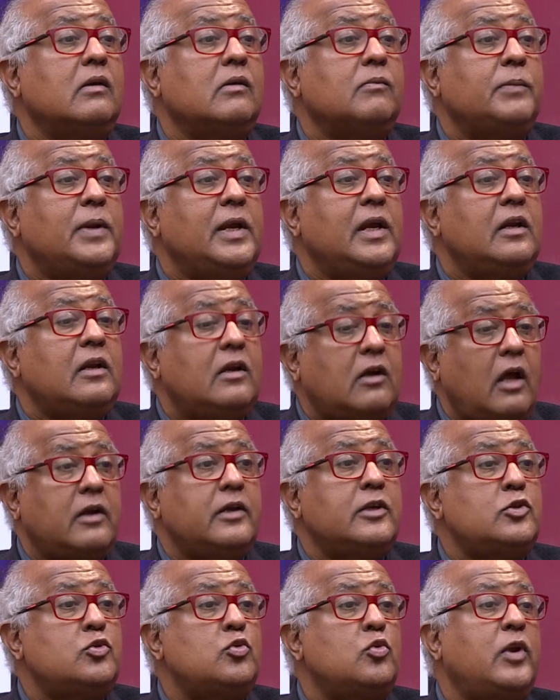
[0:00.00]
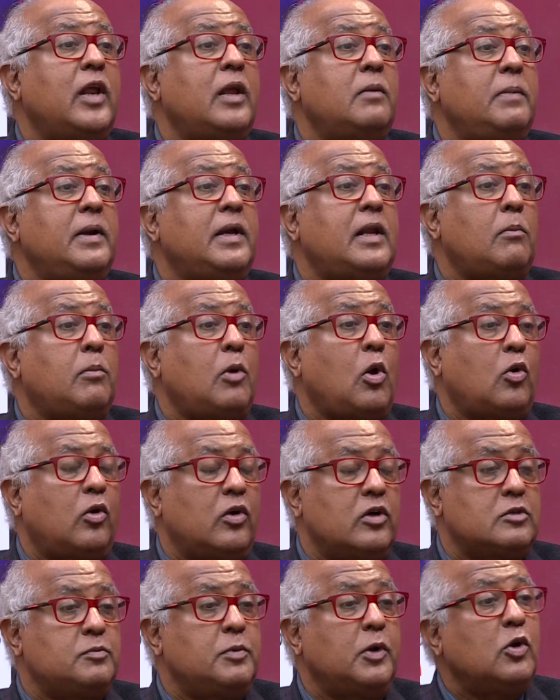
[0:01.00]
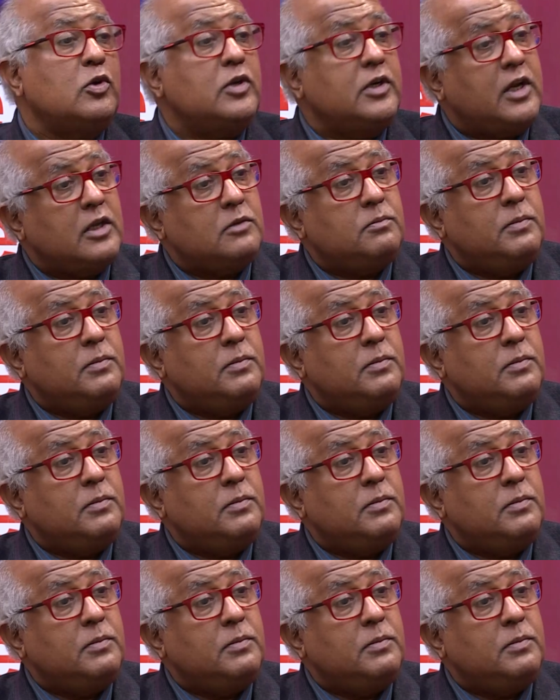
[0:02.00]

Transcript: be encouraged to take beta blockers. Because it has